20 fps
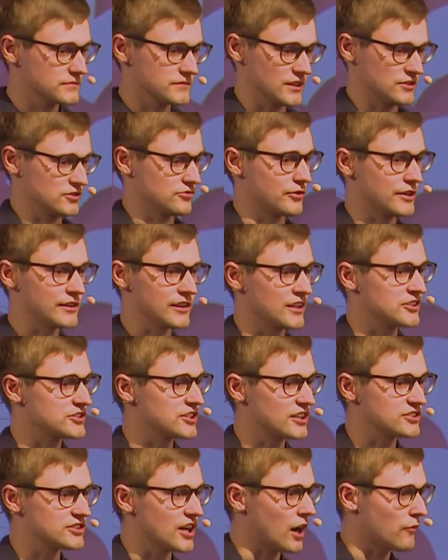and
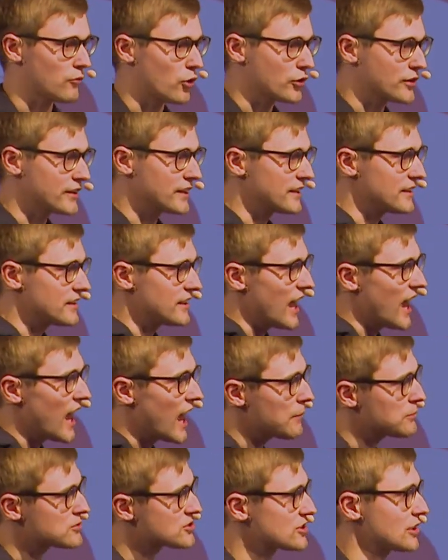freelancers are working in
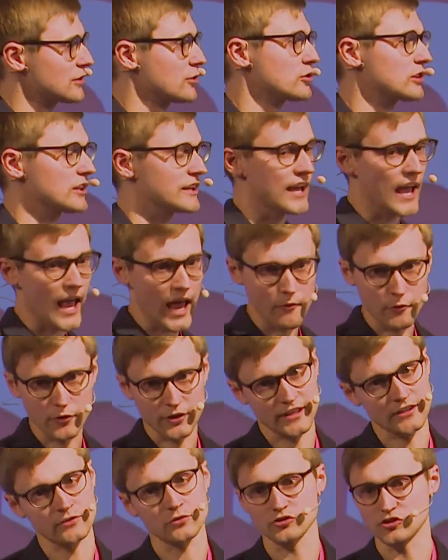absolutely
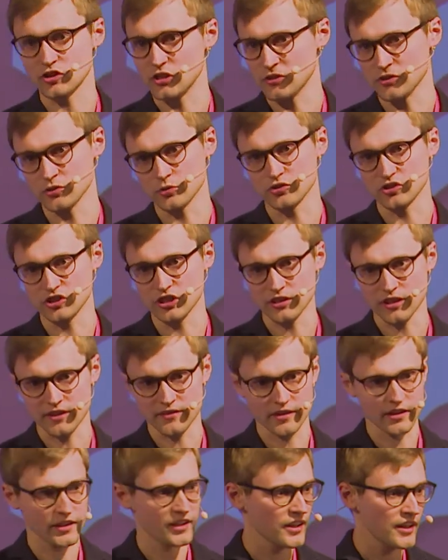every industry in New
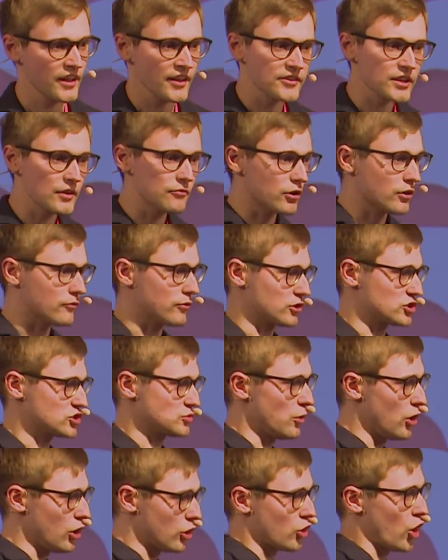Zealand. They work for
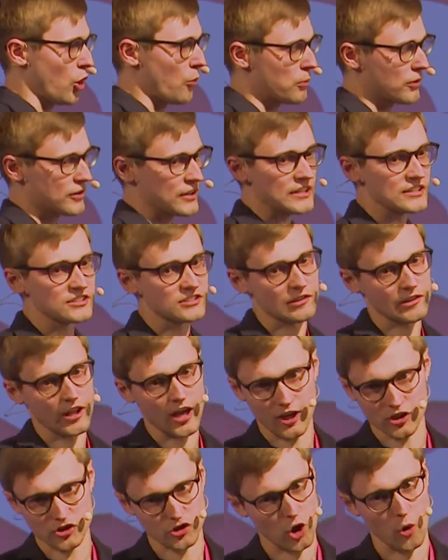small companies,
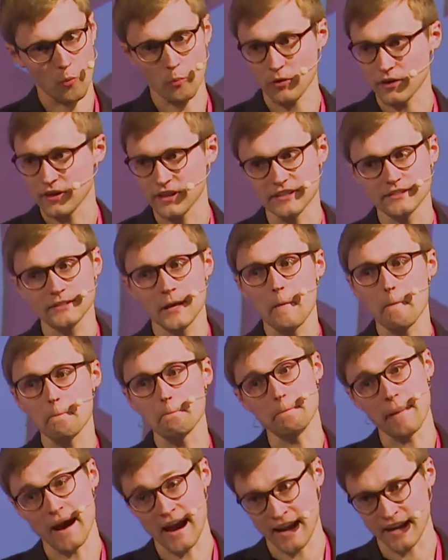large companies,
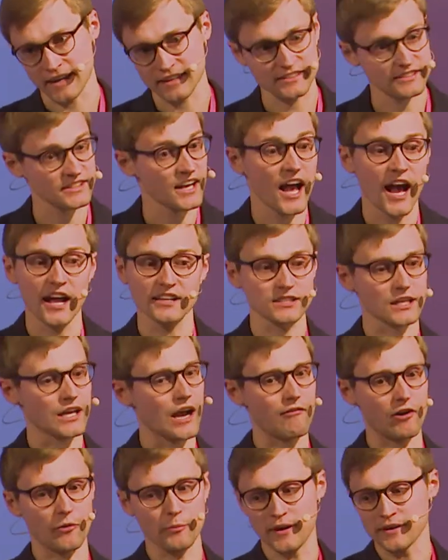banks, and the
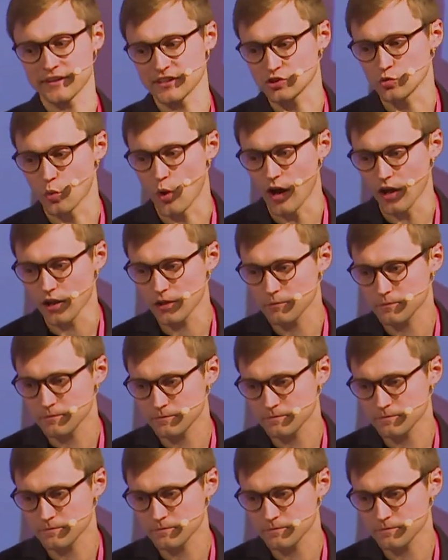government as well.